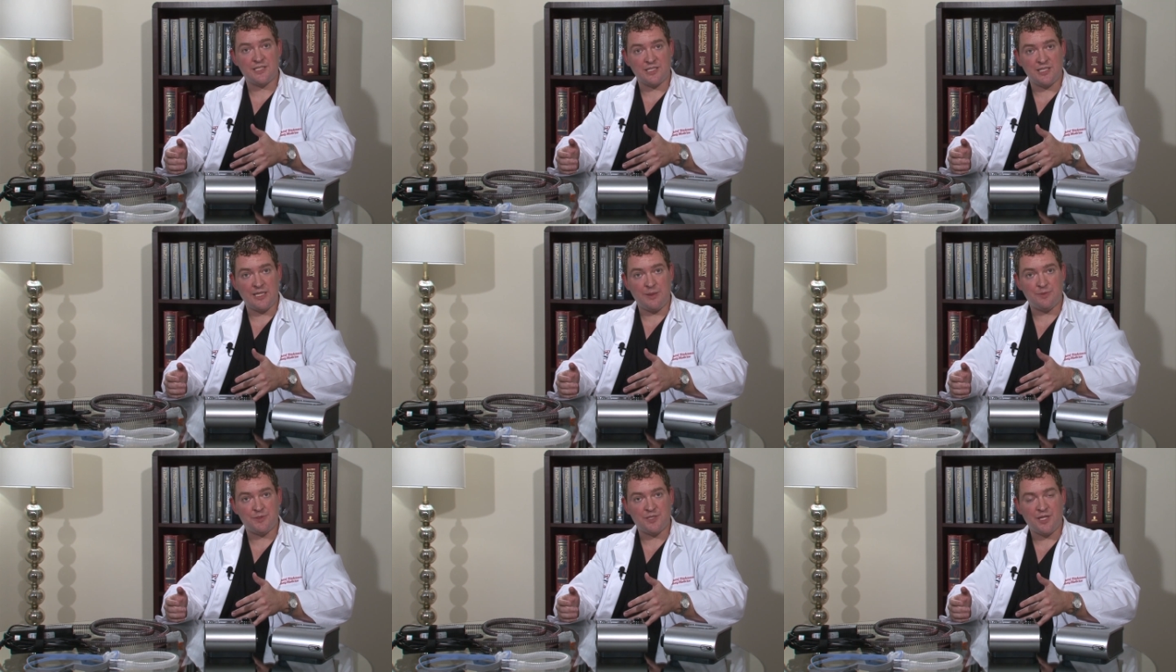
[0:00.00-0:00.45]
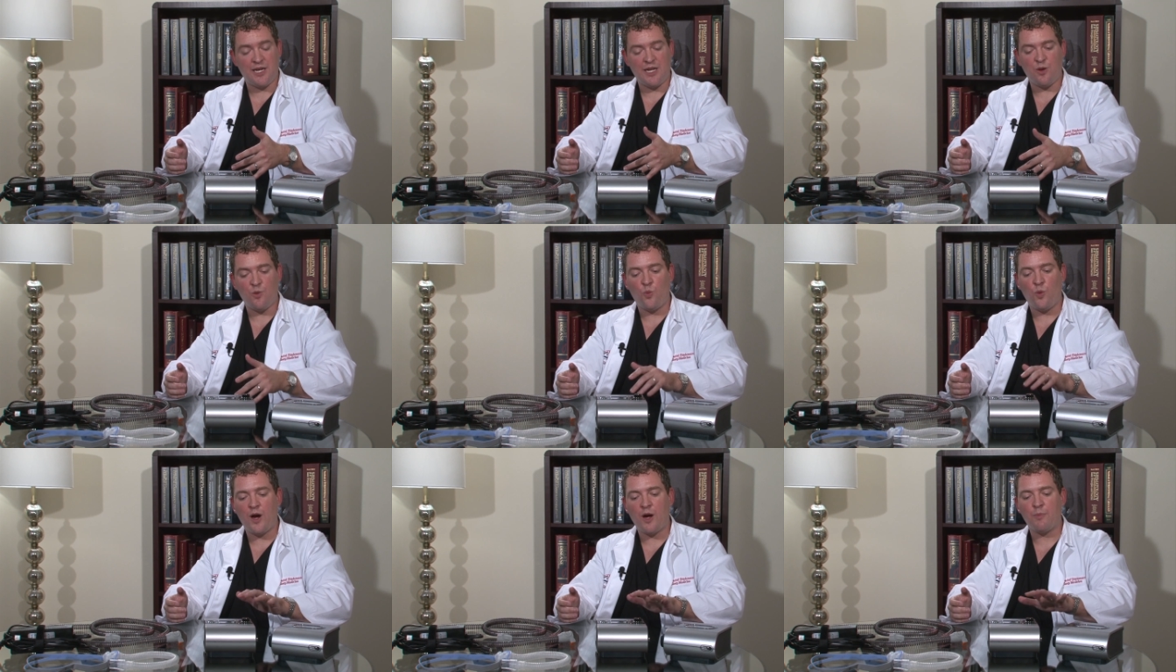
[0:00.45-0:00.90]
sleep
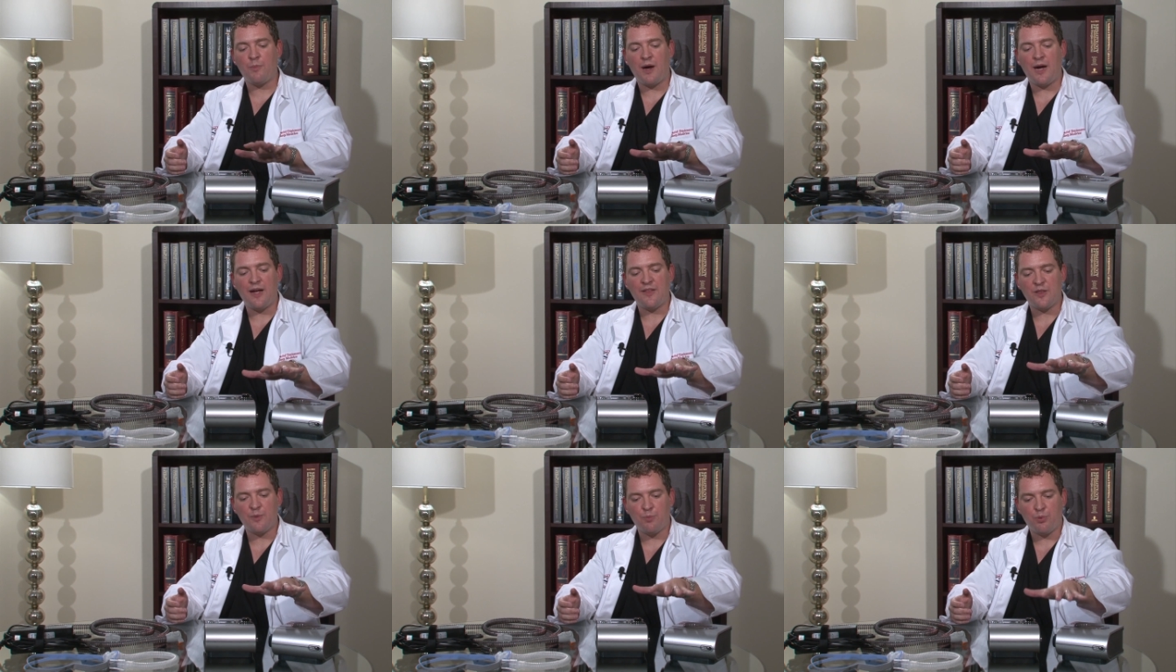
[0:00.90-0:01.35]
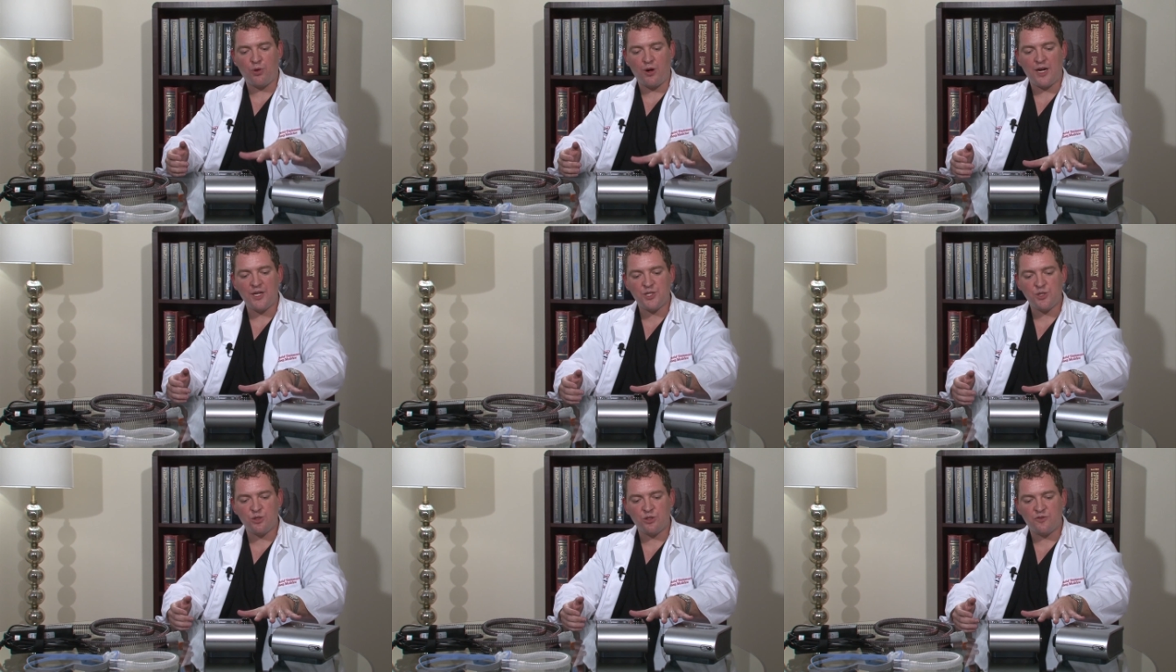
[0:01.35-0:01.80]
study whereby the
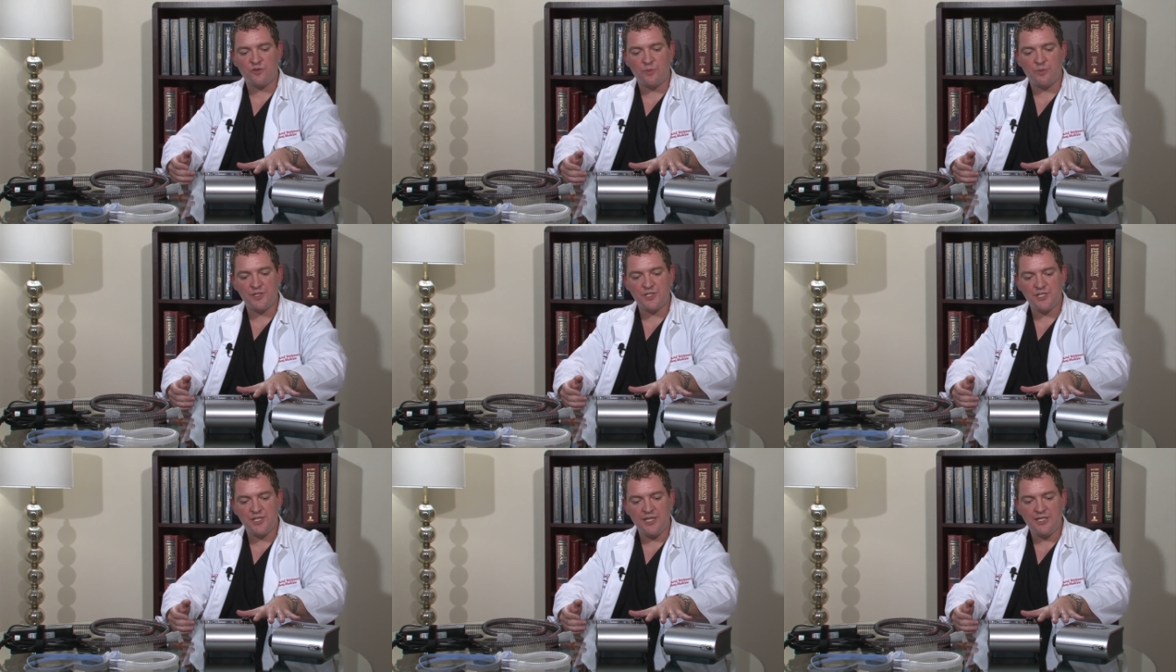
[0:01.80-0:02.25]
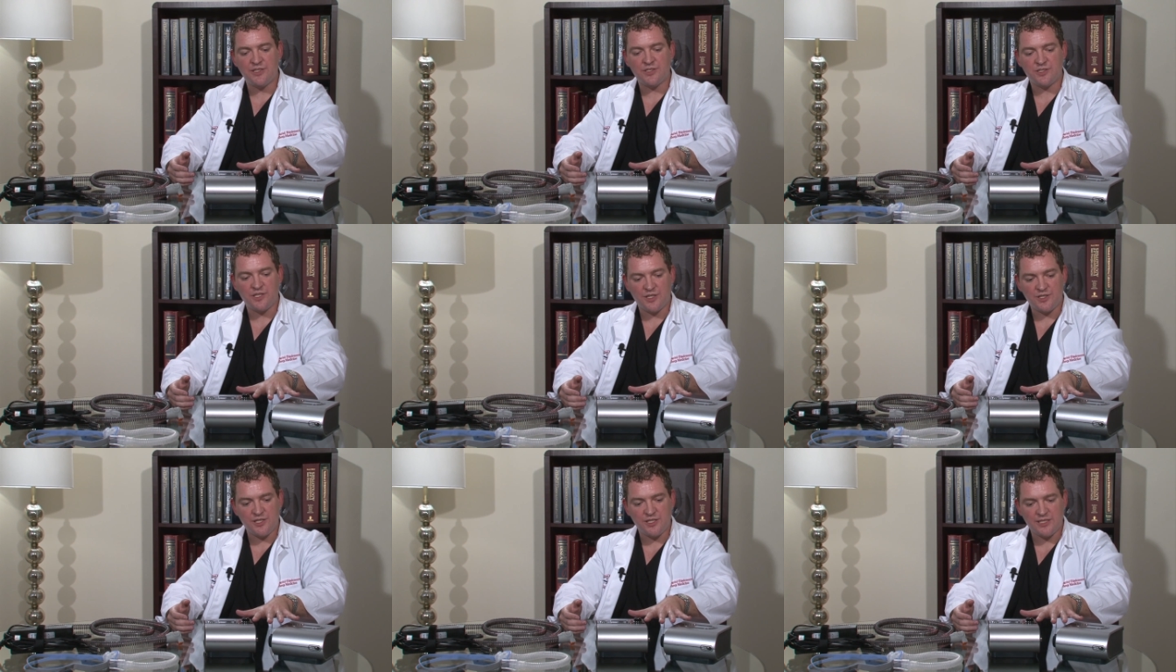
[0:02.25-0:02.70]
pressure of a machine
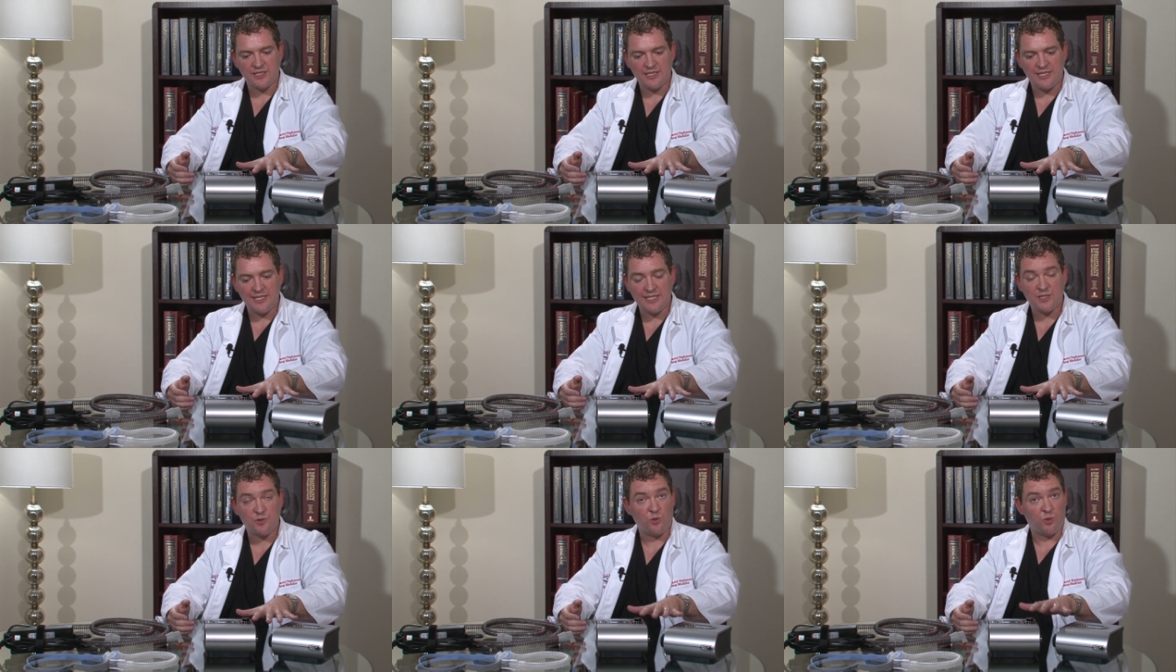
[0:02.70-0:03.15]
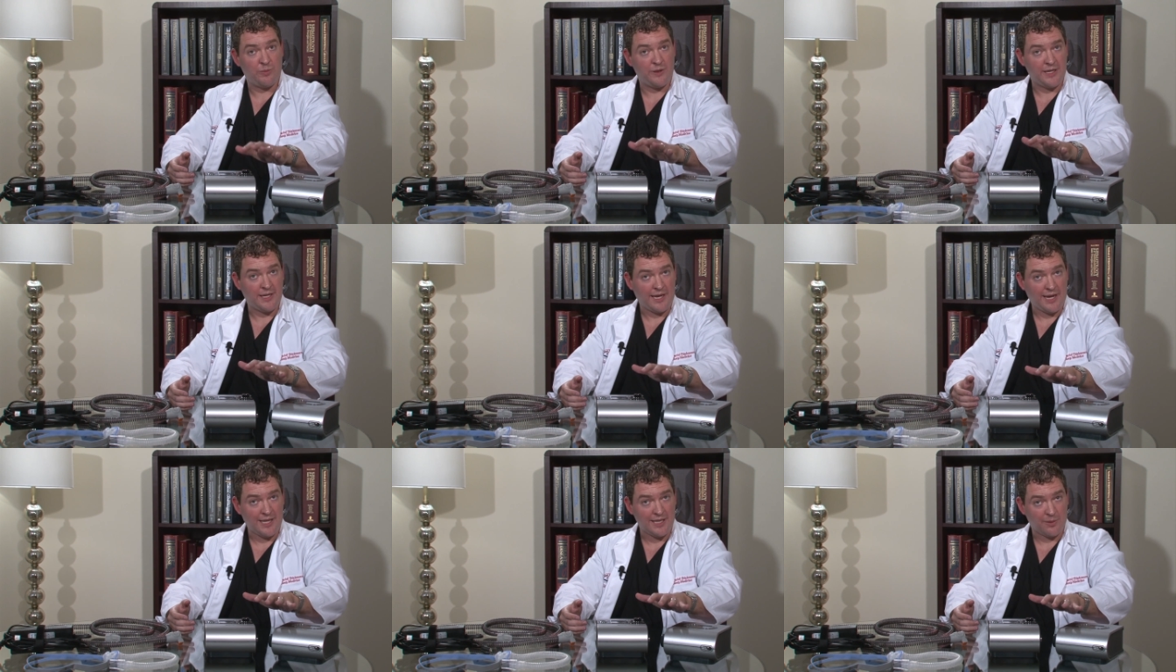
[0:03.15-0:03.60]
such as this will be
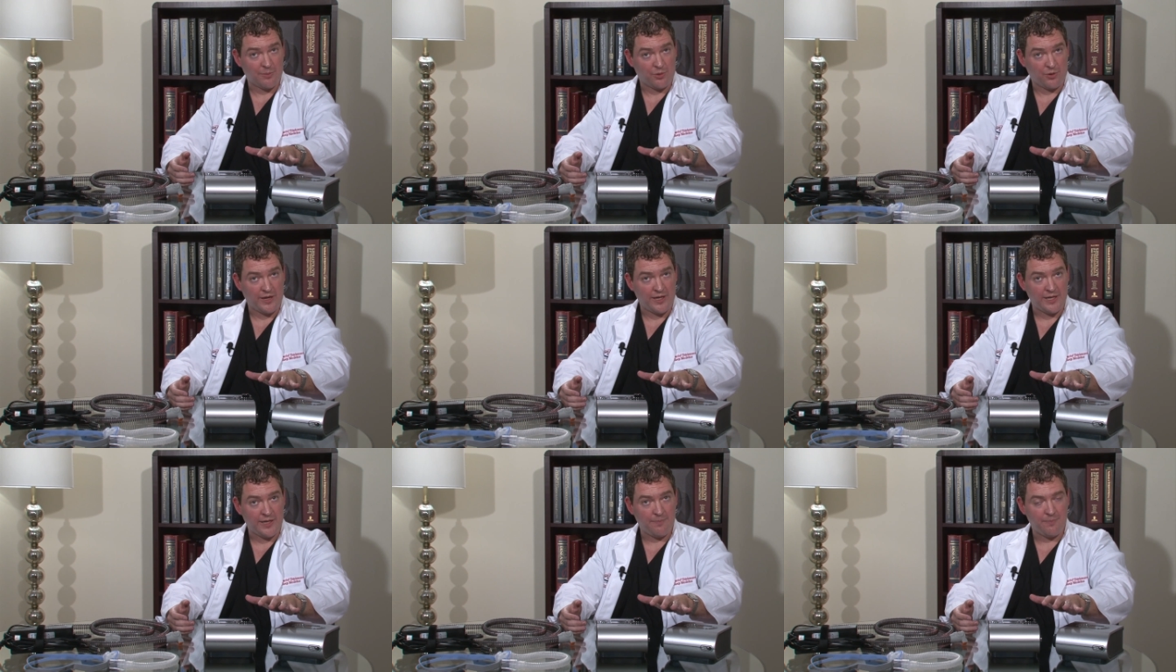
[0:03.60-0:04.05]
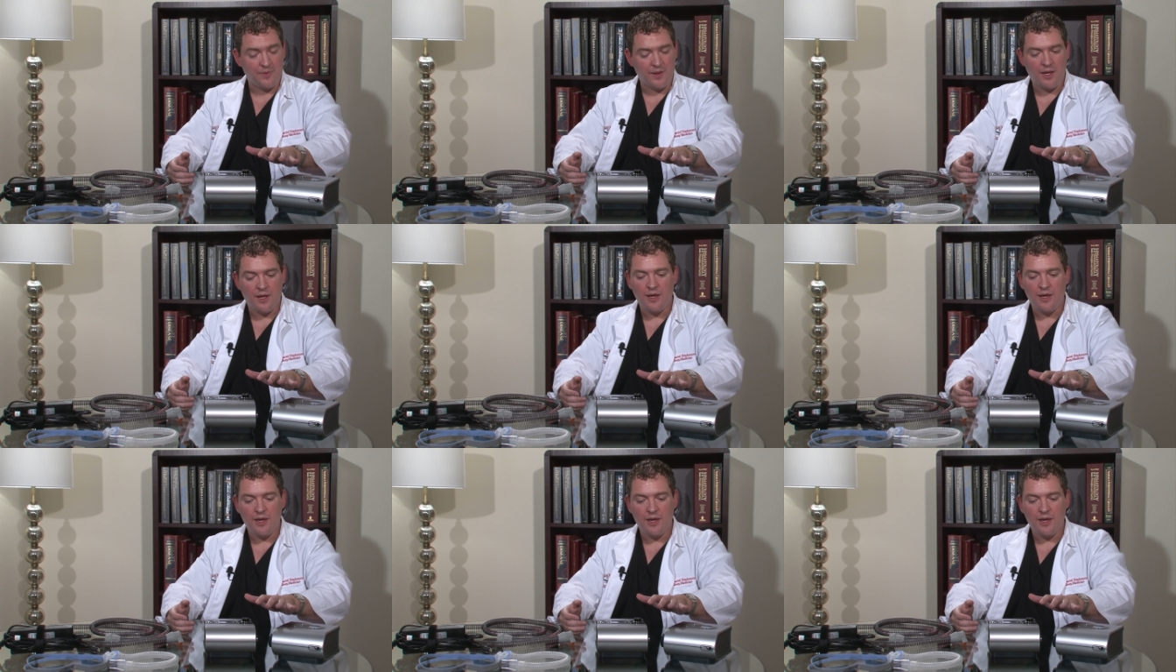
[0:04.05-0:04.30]
calibrated.